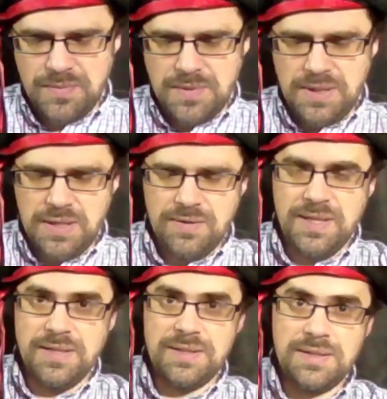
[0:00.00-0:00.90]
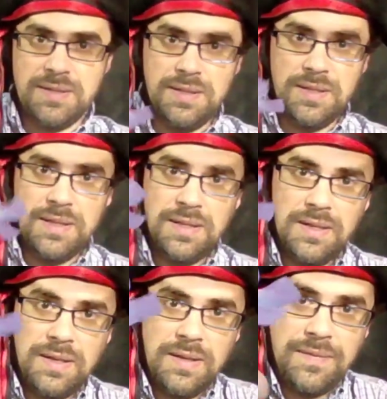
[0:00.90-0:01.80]
Here is
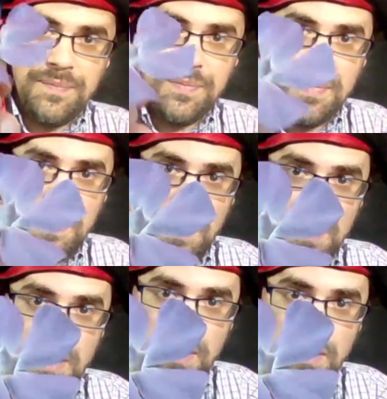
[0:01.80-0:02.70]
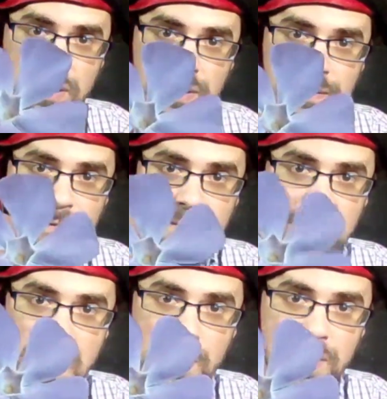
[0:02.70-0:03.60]
another
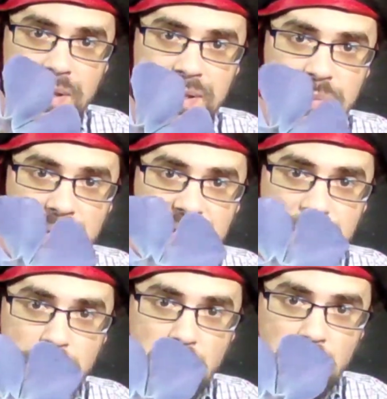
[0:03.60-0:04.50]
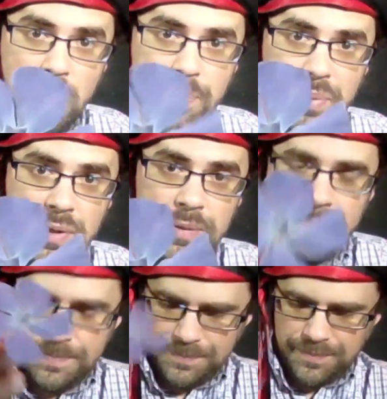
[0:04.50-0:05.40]
flower. This one is purple,
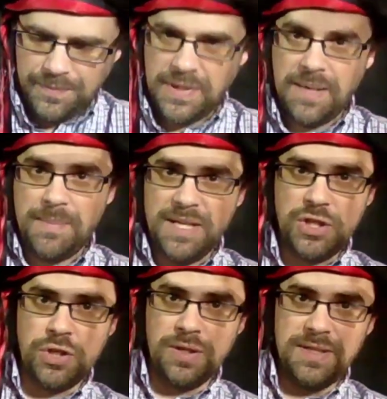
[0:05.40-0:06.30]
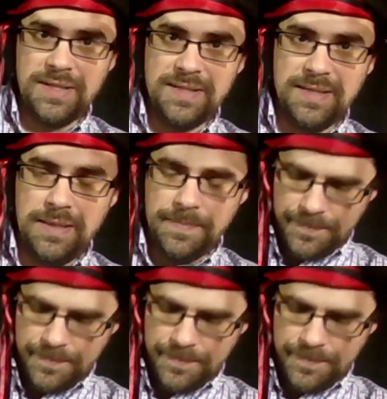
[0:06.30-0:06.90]
like my shirt, see?